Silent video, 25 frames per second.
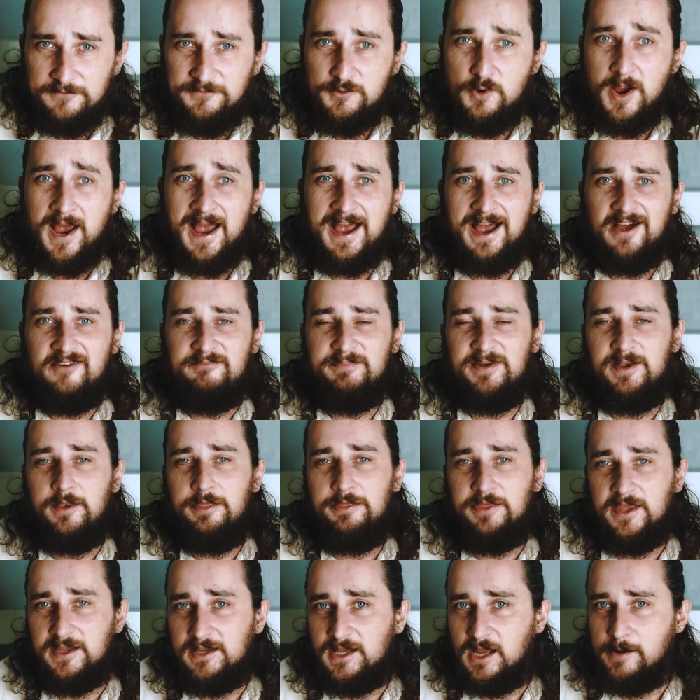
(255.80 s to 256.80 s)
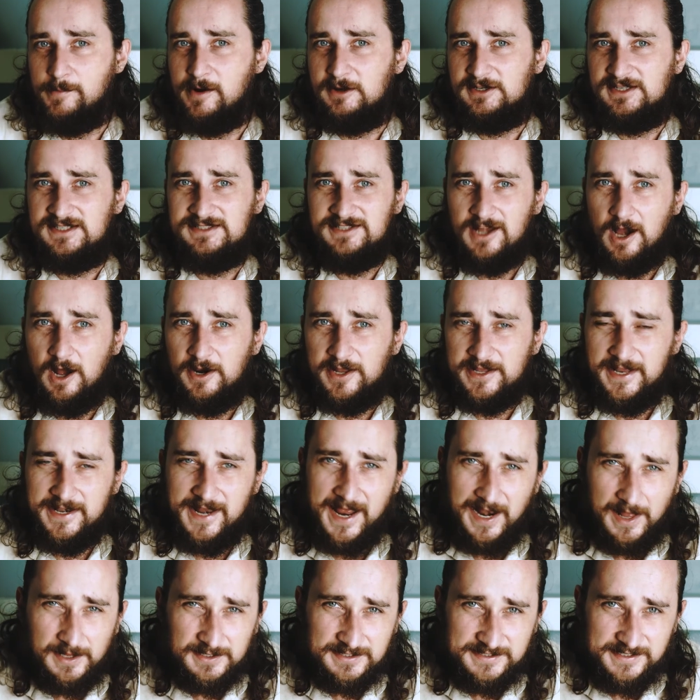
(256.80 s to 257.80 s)
if you have been thinking about starting an
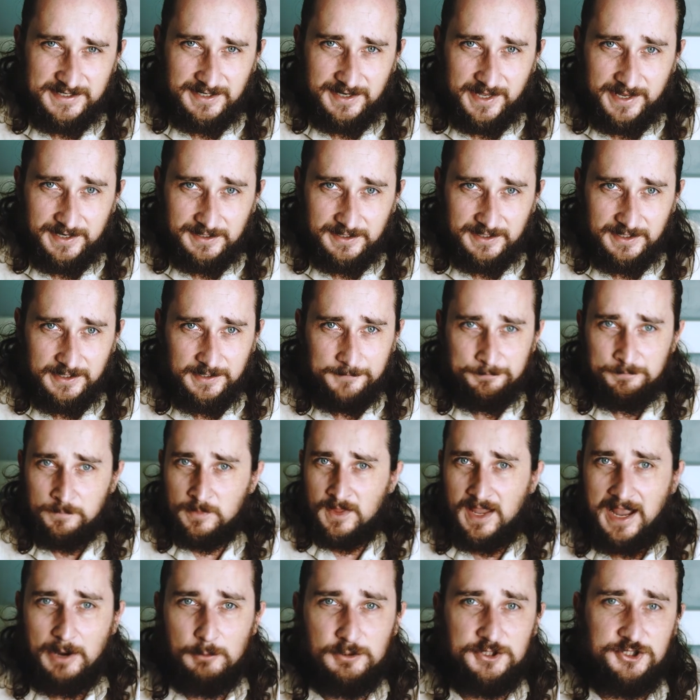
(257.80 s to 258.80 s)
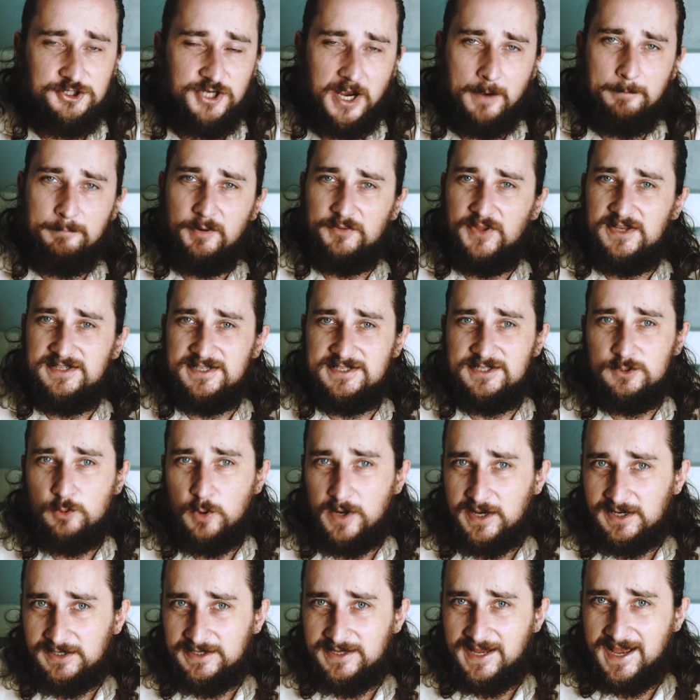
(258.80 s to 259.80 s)
LLC lately, I would jump on this as
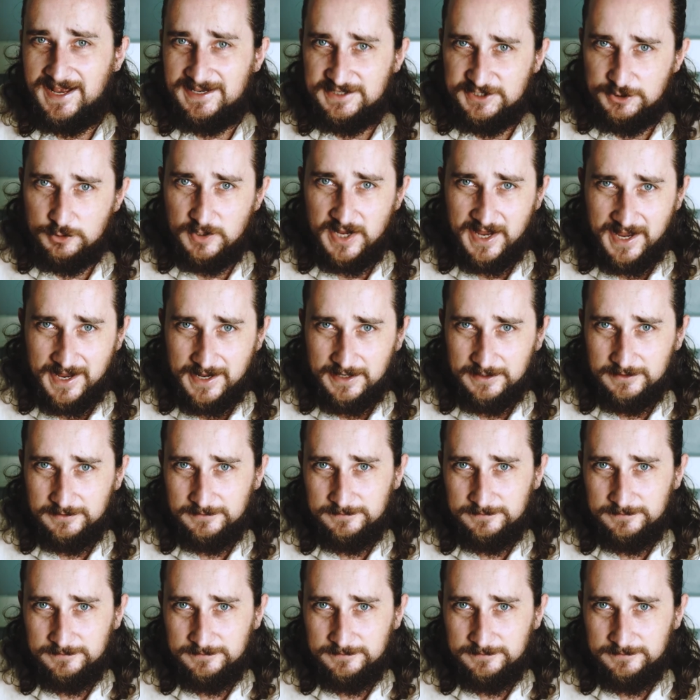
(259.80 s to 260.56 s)
quickly as you can.